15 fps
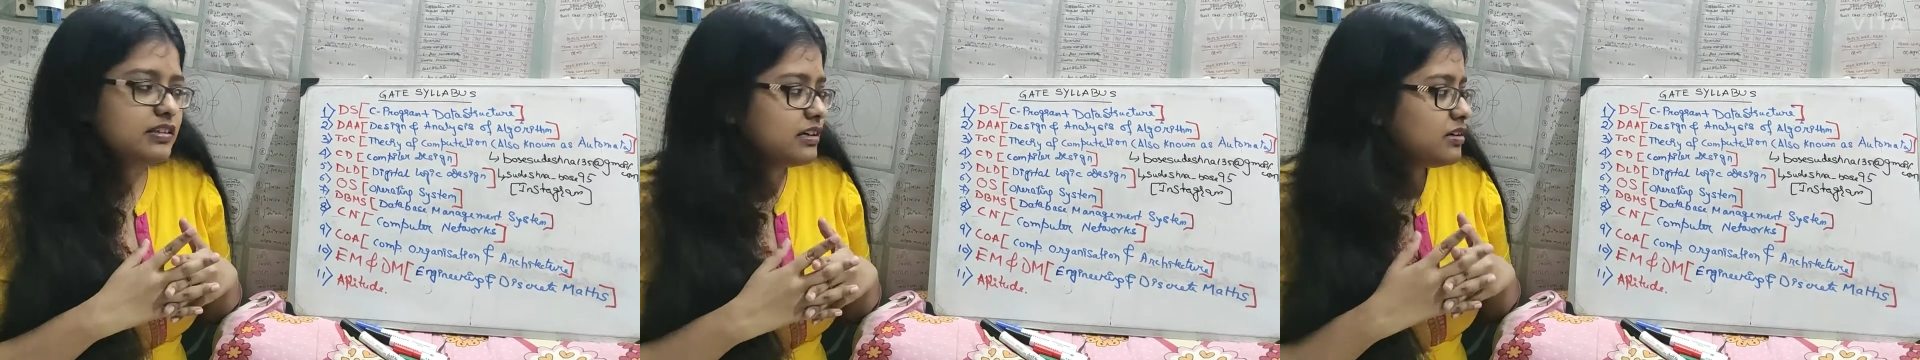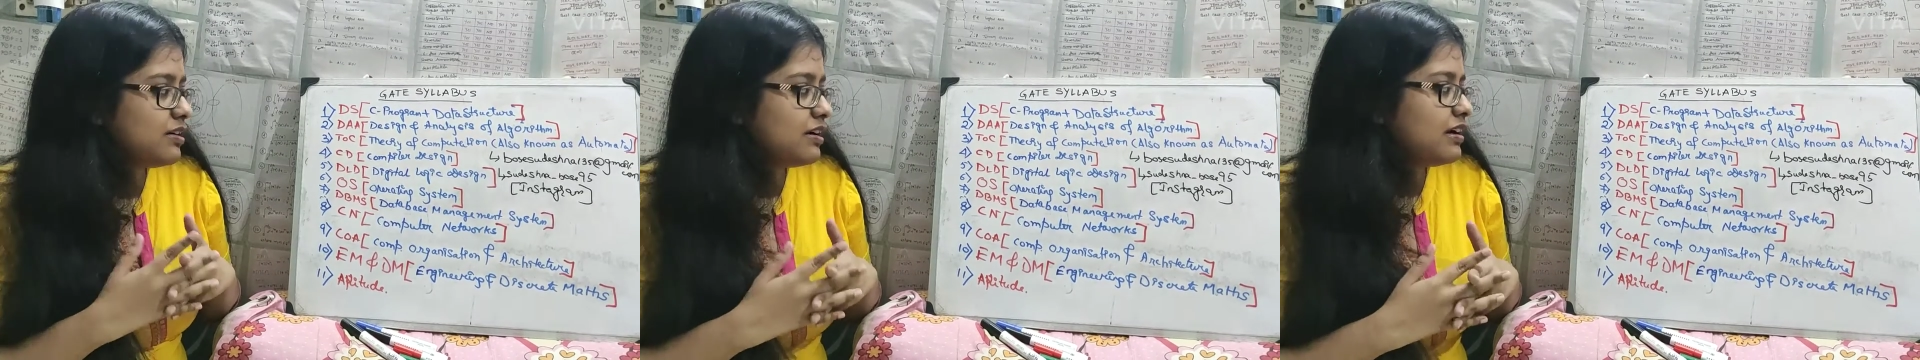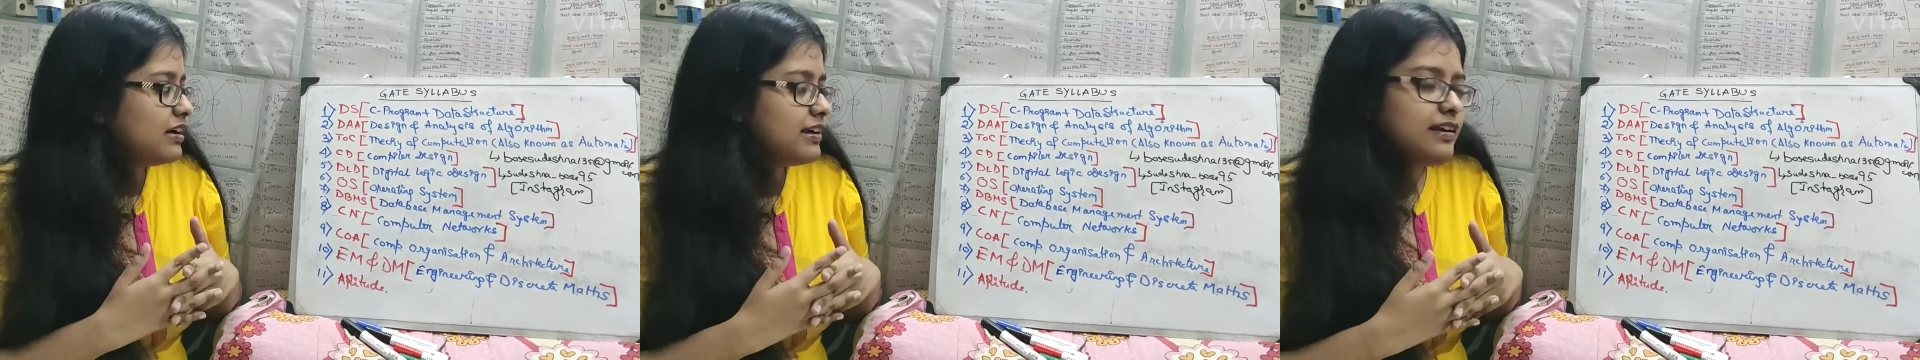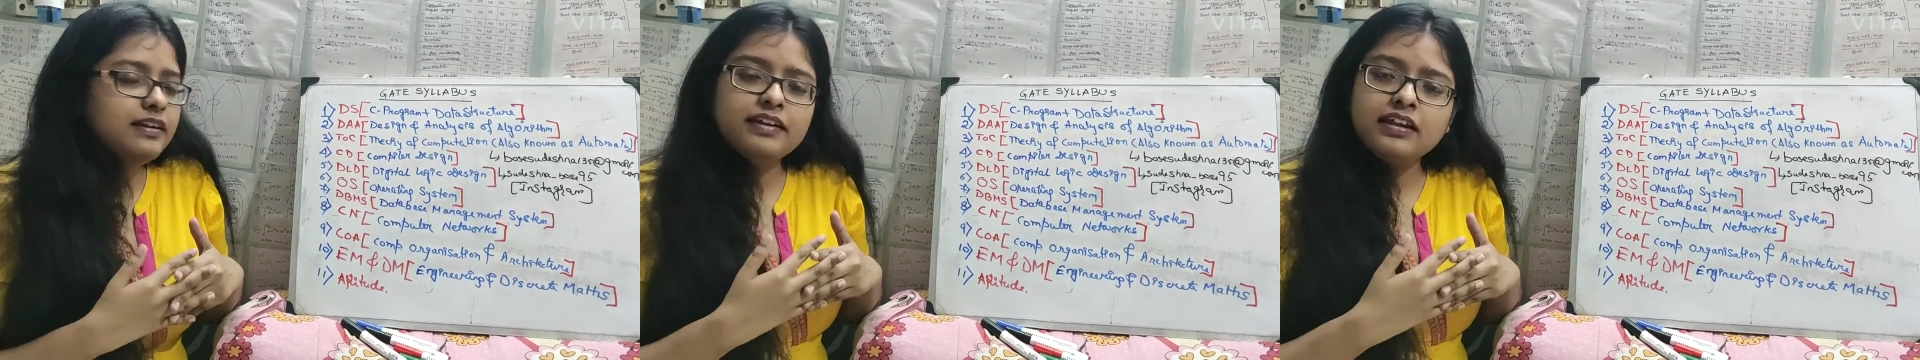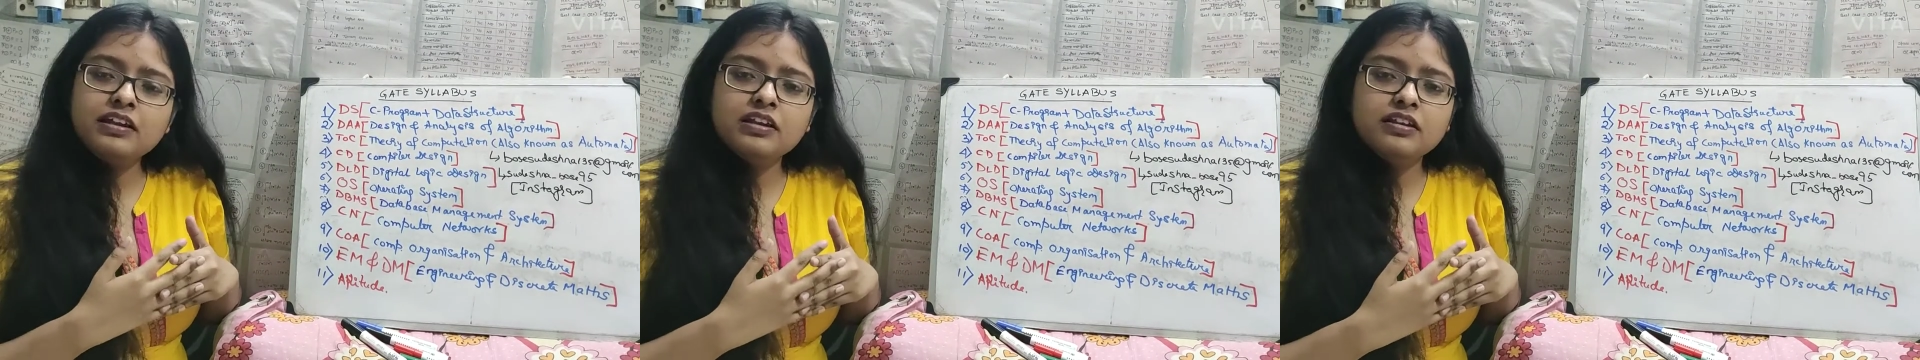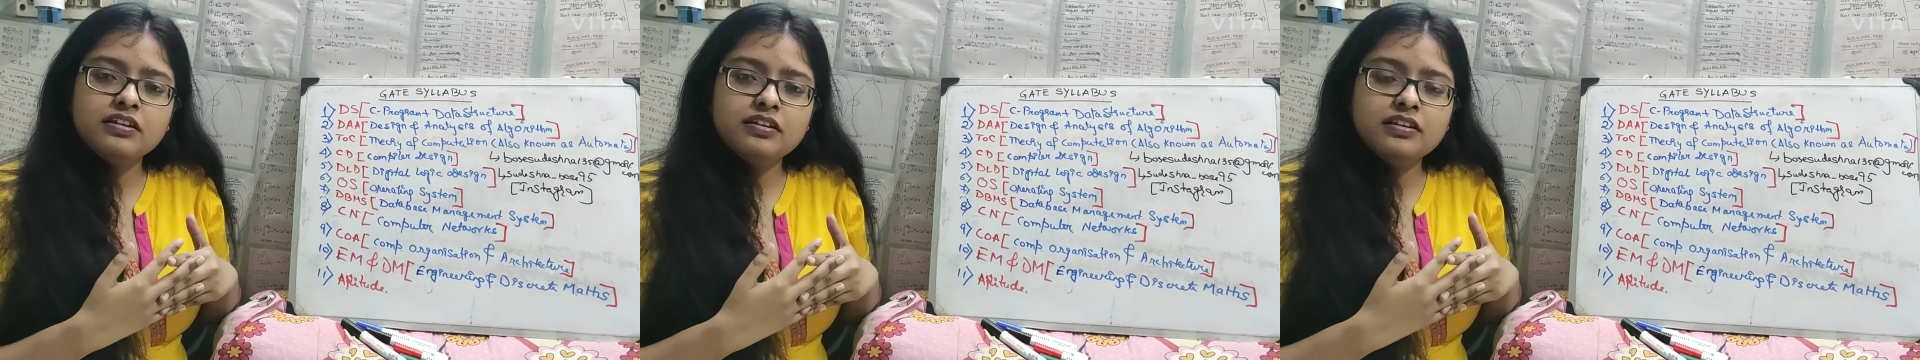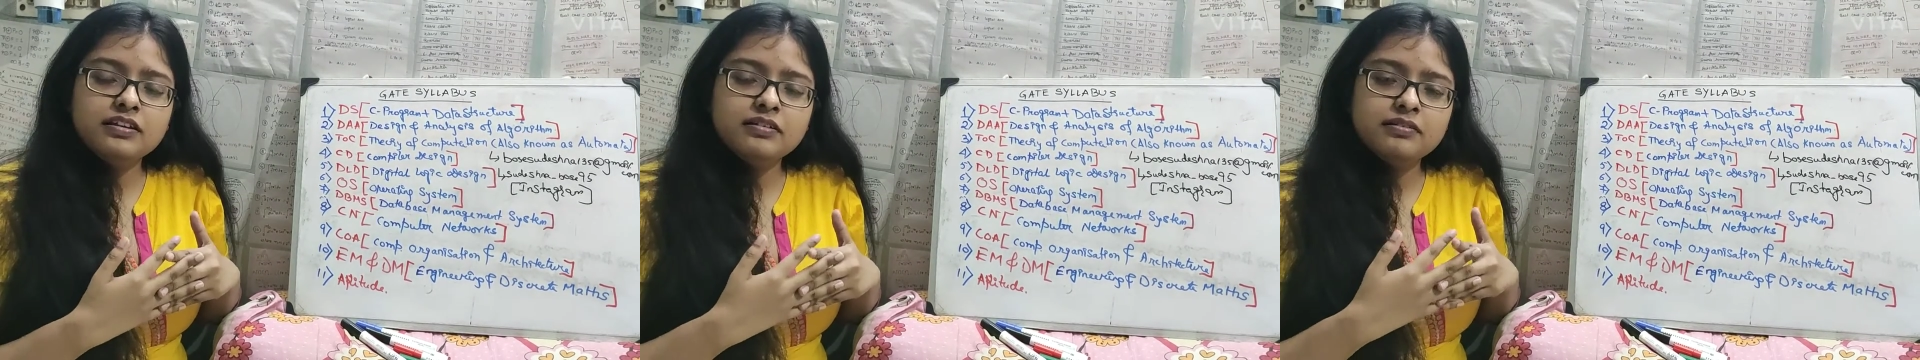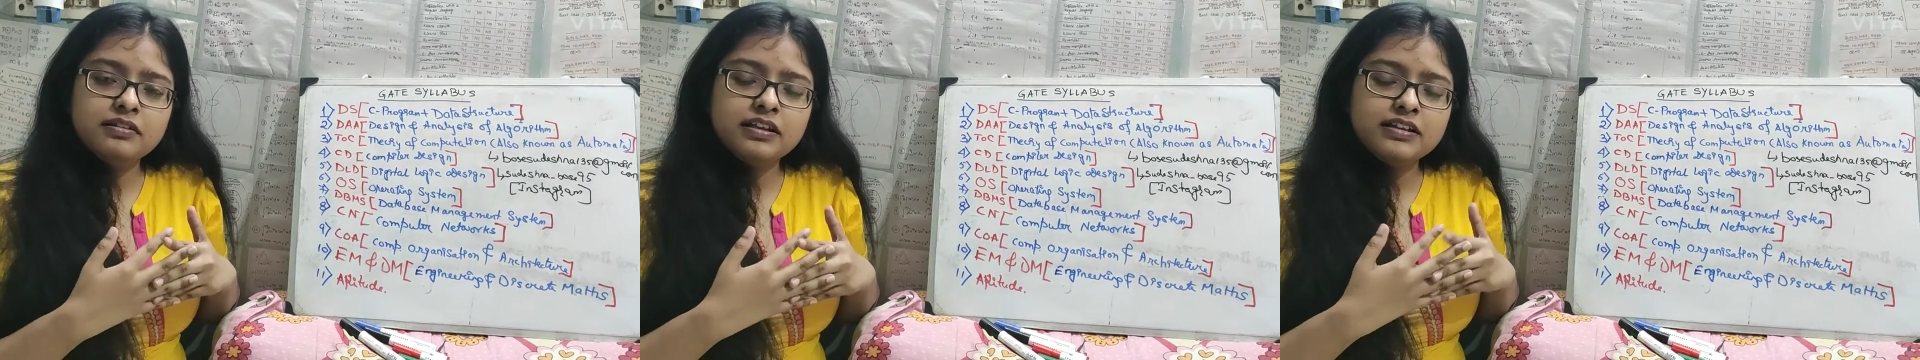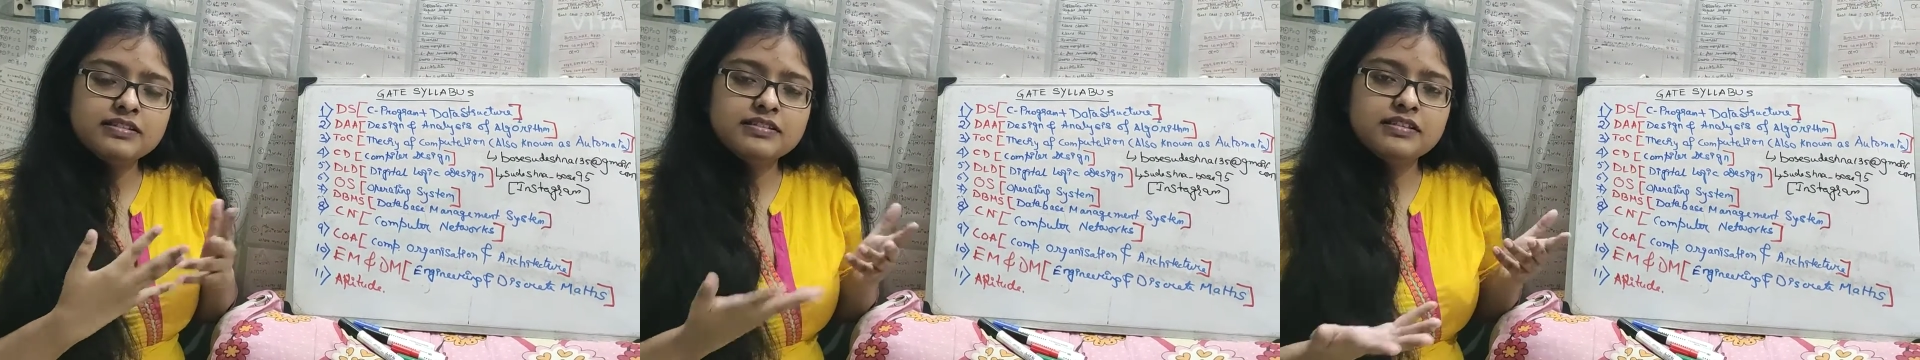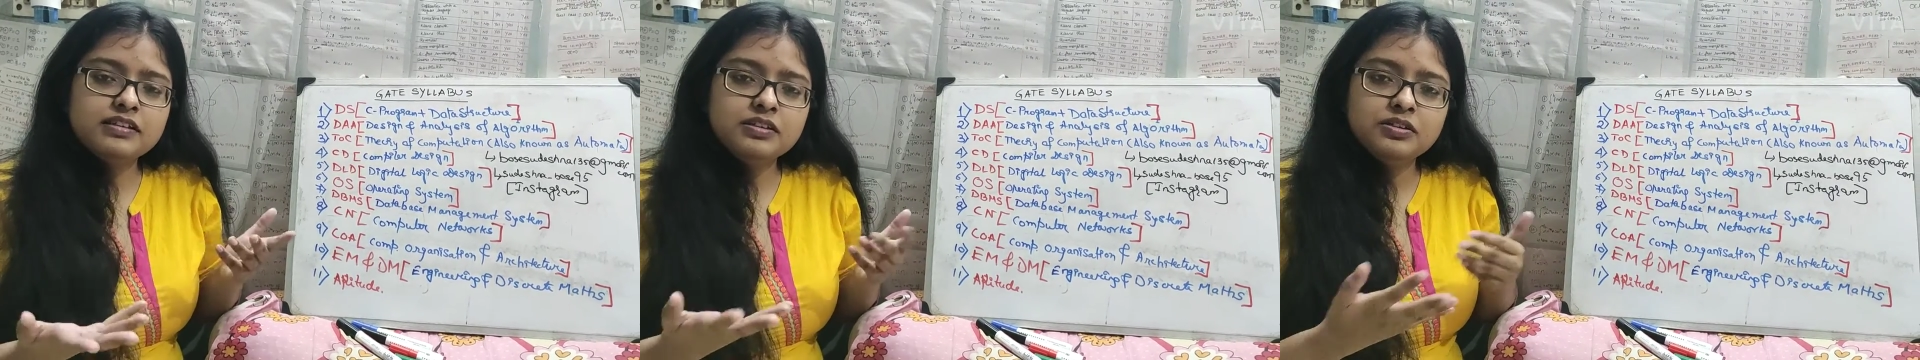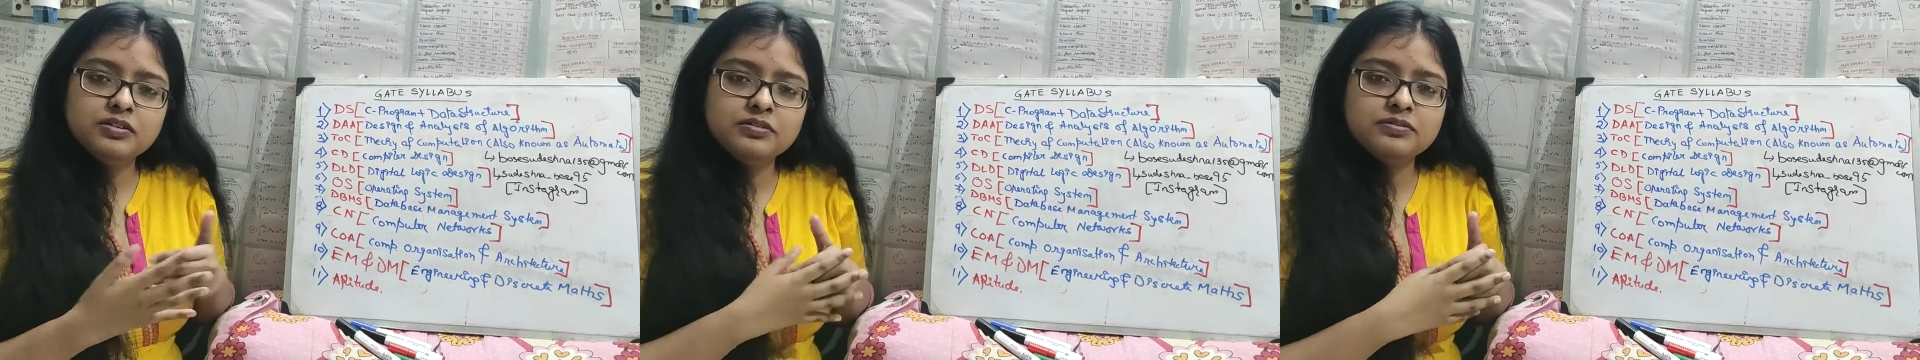the content, and let's see.